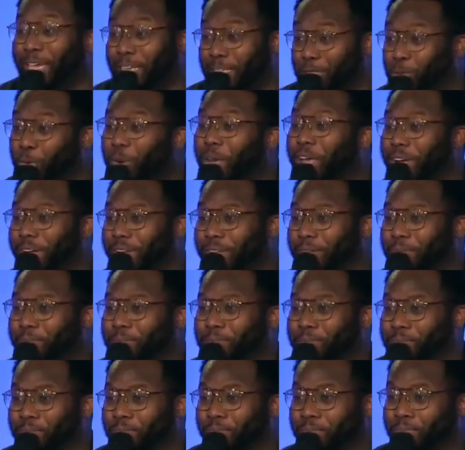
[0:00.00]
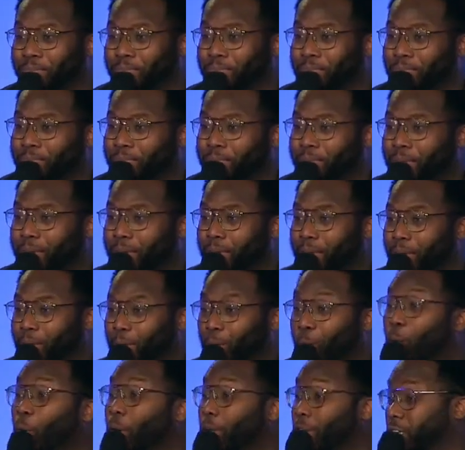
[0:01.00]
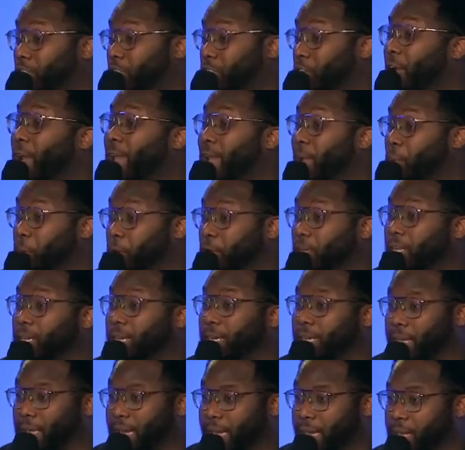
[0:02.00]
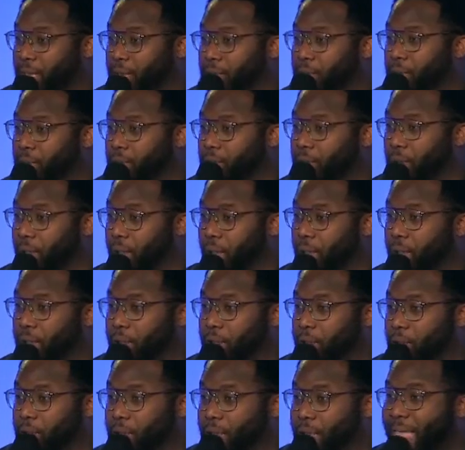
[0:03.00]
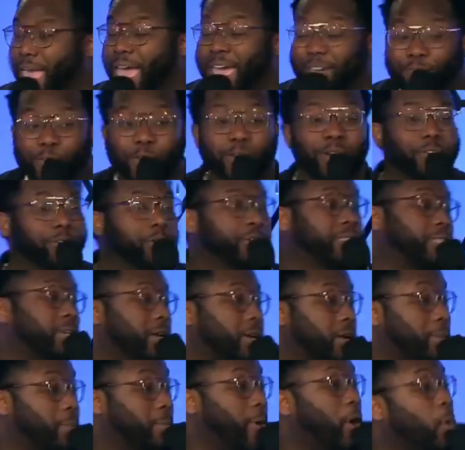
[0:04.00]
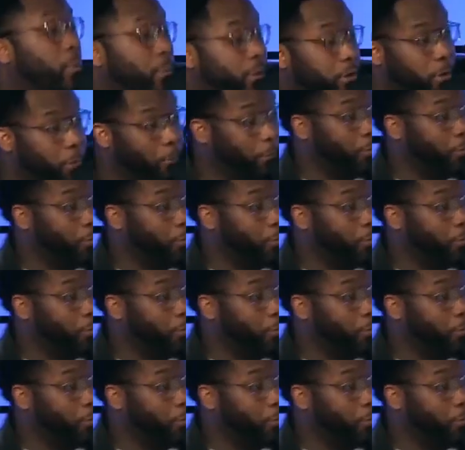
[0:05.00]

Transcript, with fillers: as well. What does your hammer look like? Have you ever took a moment and